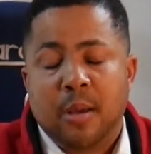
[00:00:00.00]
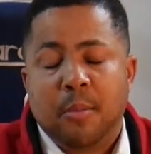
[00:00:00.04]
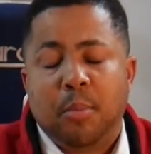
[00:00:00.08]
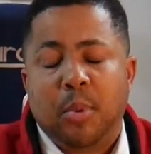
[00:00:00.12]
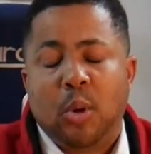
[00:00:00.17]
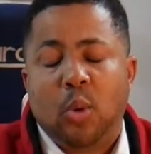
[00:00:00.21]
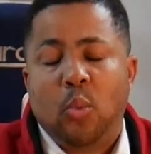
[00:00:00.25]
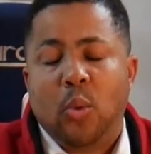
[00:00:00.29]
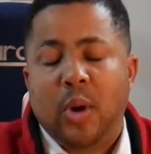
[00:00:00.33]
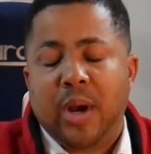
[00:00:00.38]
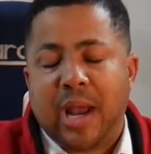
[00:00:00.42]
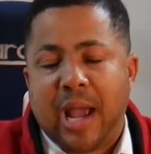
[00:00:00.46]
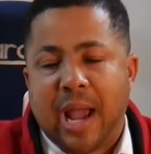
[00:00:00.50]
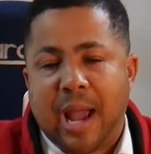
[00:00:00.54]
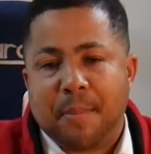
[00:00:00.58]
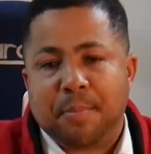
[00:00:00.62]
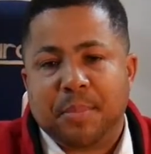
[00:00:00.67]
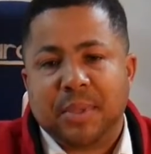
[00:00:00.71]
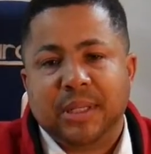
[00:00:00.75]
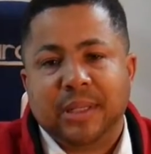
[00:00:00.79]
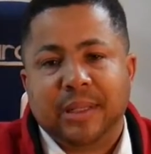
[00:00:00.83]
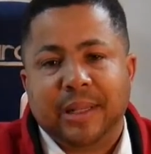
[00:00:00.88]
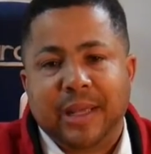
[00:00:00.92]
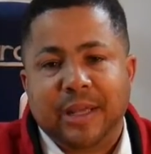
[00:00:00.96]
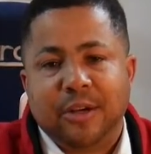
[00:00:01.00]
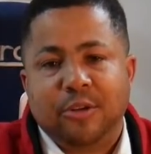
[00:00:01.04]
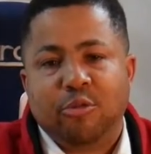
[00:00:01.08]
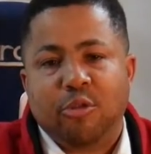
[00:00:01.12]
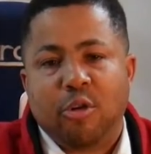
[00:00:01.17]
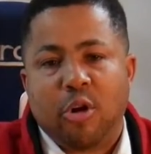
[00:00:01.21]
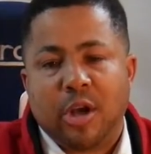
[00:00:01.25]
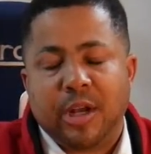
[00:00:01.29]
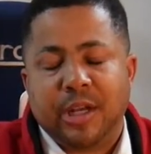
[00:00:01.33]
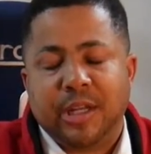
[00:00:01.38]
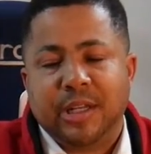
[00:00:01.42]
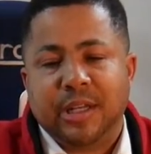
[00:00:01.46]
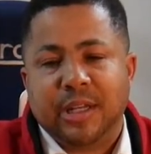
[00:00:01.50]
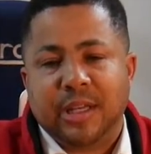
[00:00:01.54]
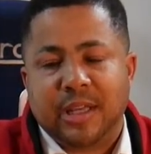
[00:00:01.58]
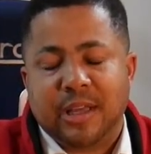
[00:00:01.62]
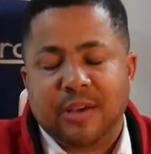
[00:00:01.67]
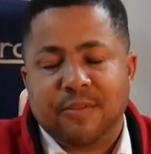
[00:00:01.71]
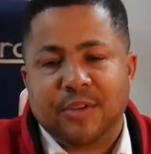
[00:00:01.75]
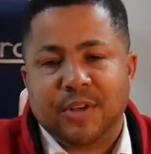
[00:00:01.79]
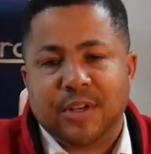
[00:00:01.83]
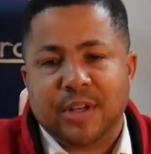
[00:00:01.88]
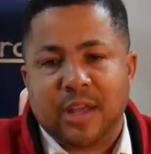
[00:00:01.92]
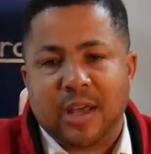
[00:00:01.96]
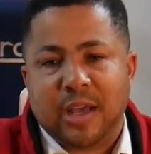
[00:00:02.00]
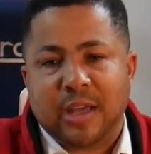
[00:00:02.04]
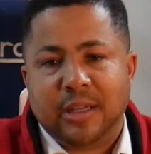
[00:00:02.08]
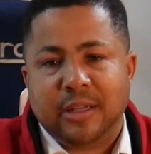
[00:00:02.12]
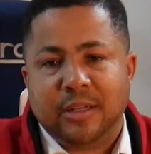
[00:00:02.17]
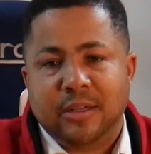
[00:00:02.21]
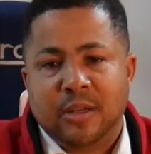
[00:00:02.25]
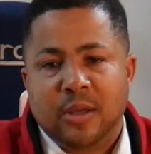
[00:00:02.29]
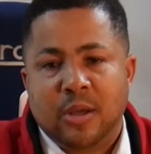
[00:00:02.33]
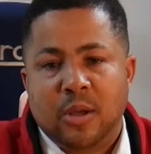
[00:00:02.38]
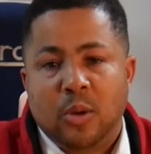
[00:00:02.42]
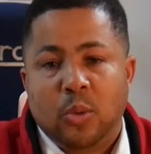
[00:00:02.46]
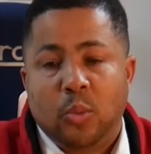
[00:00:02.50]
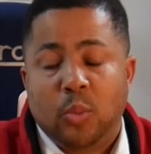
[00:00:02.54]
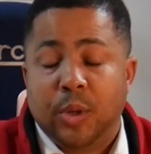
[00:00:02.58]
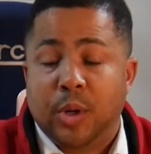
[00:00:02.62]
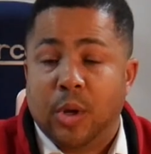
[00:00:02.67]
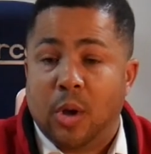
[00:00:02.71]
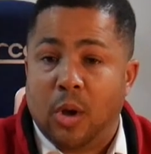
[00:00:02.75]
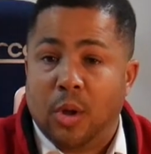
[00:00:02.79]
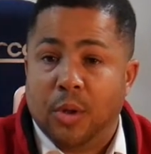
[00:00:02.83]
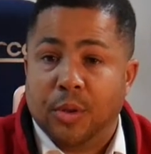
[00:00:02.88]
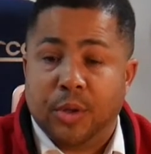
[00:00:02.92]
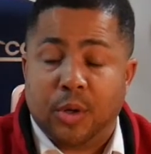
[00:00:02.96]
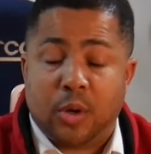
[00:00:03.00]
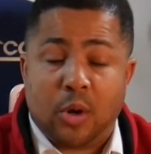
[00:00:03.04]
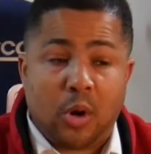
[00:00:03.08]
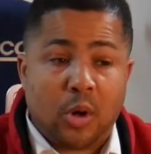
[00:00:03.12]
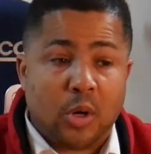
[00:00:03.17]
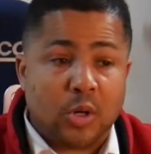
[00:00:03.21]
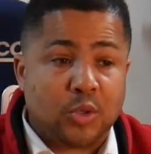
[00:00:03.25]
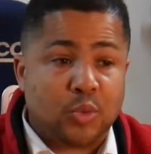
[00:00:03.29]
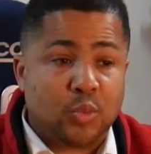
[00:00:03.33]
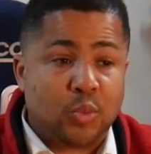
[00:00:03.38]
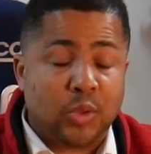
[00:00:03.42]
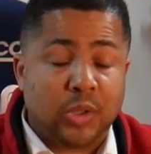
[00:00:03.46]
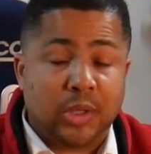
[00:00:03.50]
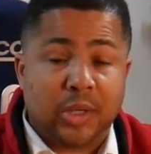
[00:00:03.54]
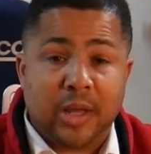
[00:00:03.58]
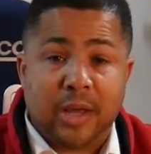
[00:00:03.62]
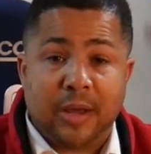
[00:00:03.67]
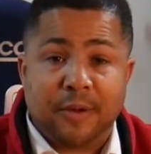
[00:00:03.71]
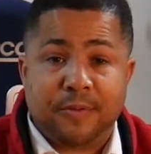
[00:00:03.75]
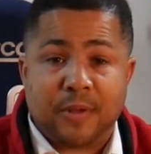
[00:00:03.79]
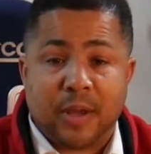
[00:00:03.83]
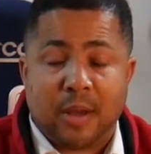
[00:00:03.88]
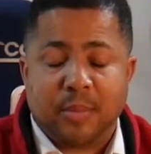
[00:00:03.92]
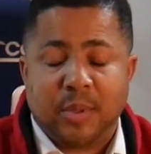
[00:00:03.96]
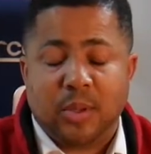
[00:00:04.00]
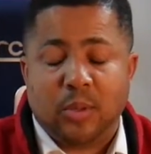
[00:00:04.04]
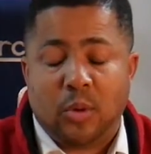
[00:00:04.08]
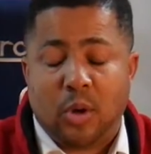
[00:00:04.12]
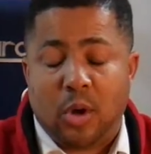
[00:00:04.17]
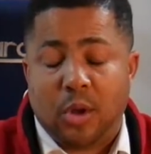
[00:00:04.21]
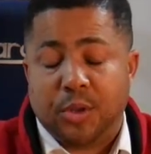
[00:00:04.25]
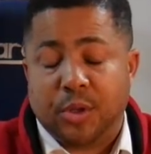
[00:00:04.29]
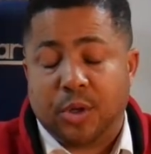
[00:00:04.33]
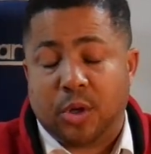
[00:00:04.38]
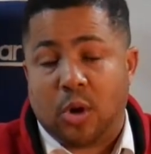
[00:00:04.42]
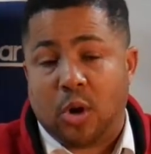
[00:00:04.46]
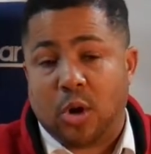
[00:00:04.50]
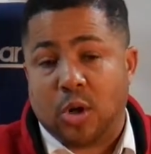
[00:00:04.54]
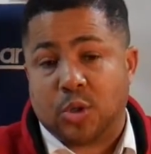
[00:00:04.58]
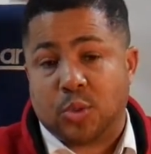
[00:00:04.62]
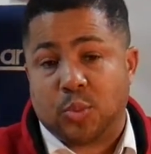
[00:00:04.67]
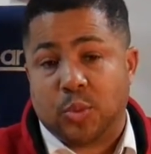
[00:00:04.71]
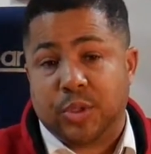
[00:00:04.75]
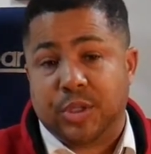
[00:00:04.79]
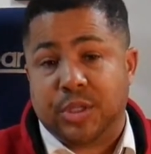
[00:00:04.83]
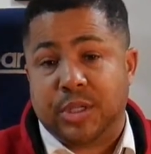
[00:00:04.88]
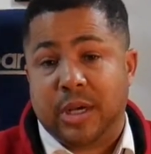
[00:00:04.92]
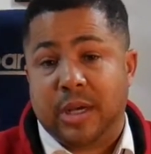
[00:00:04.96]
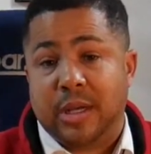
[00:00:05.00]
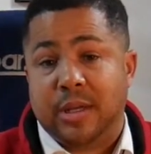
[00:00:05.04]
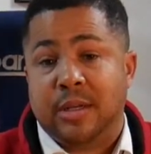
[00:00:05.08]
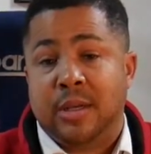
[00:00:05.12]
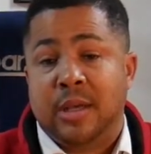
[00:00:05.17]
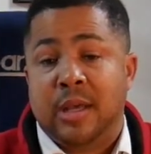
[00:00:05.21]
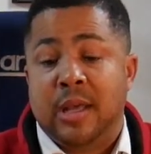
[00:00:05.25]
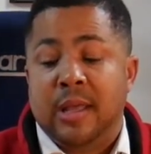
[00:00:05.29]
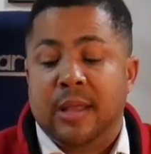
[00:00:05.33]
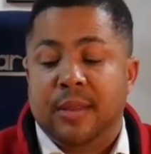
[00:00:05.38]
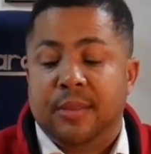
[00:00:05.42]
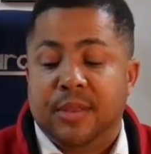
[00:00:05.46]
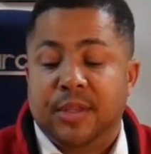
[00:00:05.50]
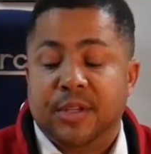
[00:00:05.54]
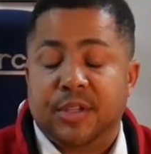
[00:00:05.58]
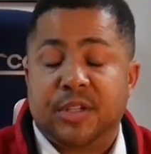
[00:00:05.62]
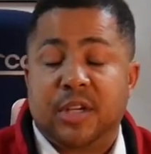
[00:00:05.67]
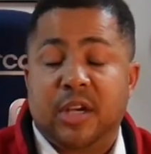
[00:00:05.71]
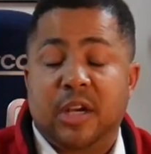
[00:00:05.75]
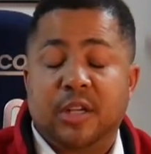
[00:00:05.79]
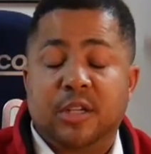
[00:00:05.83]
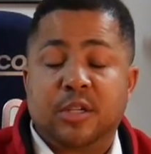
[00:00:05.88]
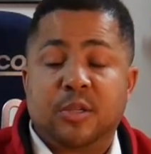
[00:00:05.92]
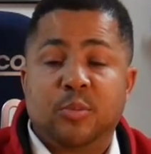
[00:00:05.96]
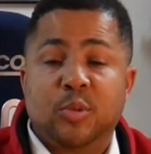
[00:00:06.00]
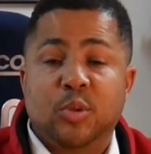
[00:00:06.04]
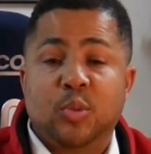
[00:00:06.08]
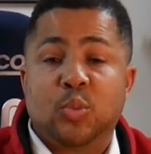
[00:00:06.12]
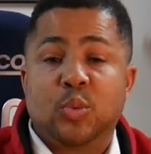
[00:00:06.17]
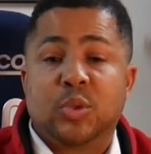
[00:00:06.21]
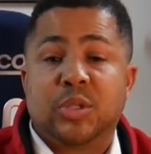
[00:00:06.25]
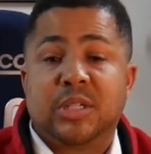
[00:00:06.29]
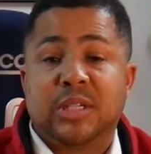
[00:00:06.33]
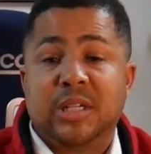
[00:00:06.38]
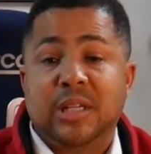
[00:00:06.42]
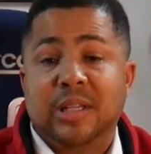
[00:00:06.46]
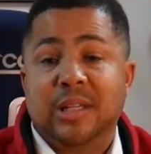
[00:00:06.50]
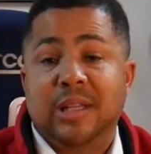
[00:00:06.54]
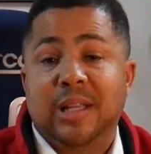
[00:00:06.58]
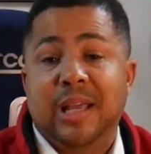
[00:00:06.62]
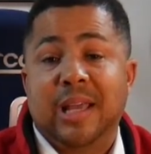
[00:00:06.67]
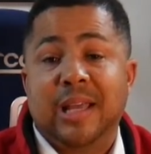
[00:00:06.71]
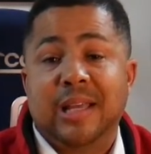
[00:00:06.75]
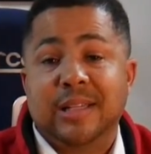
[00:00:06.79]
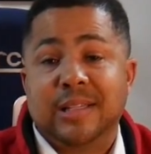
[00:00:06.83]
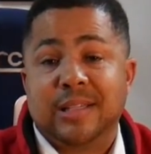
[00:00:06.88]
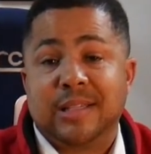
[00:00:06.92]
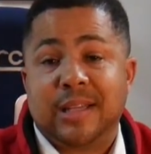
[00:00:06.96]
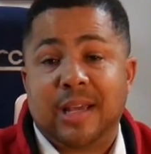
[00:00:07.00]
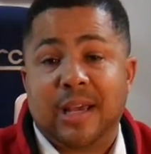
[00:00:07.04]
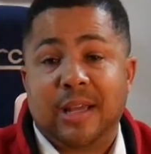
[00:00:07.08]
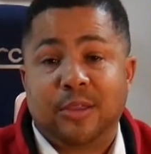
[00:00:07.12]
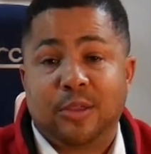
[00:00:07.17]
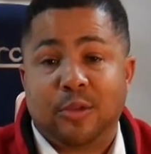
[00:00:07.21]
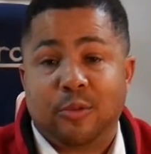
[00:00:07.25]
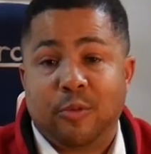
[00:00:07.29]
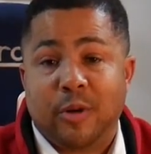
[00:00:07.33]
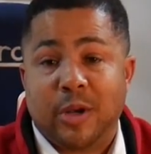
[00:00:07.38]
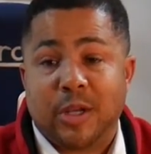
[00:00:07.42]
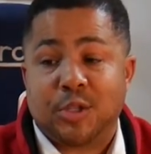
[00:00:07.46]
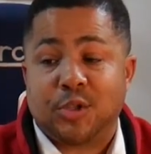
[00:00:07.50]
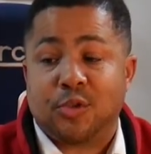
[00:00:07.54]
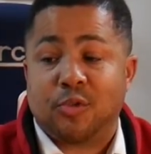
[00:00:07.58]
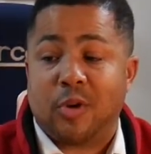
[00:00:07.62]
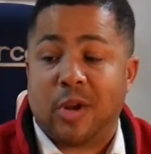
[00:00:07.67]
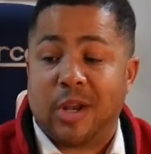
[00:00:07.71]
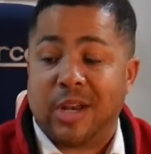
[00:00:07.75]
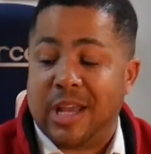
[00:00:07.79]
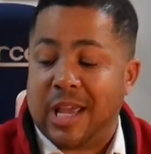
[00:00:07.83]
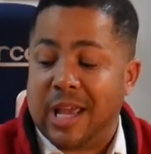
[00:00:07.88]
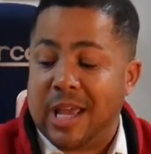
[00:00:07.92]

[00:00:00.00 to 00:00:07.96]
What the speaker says: But what happened later on in a given night, when all the cars were all the cars were done, this customer was still inside the restaurant